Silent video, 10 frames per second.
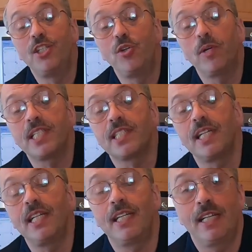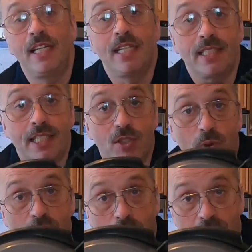in USA. This
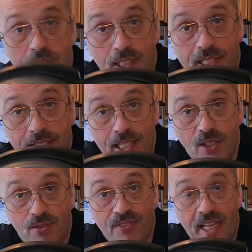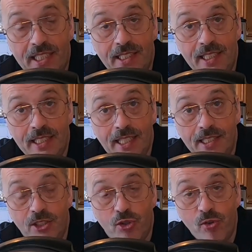one was the 6th of
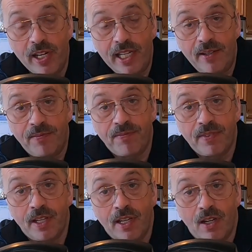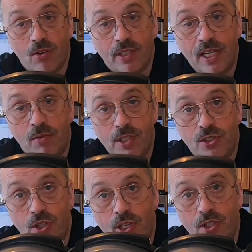1993. Okay, it was
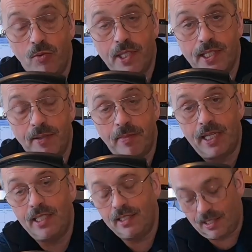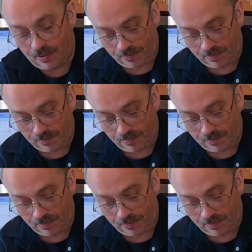USA made.